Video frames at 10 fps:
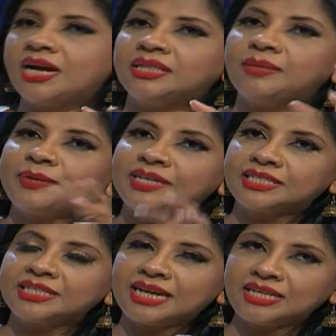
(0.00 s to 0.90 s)
The
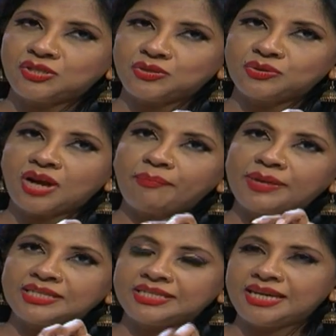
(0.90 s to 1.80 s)
person has to come
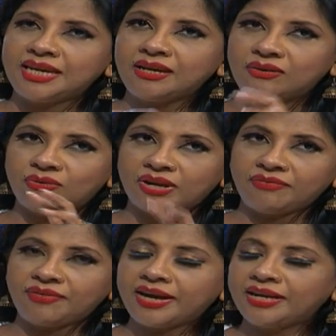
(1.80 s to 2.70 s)
and say, okay,
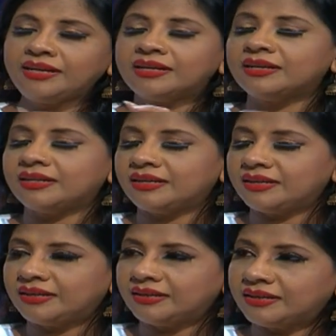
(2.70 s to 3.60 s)
fine,
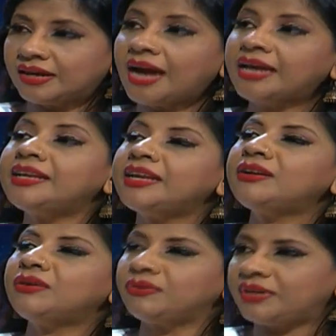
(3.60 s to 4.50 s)
I
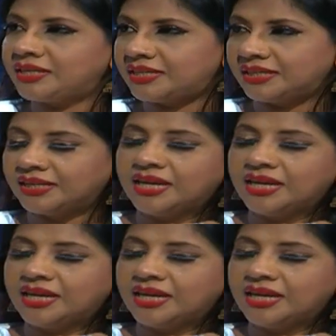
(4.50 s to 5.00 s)
didn't do it.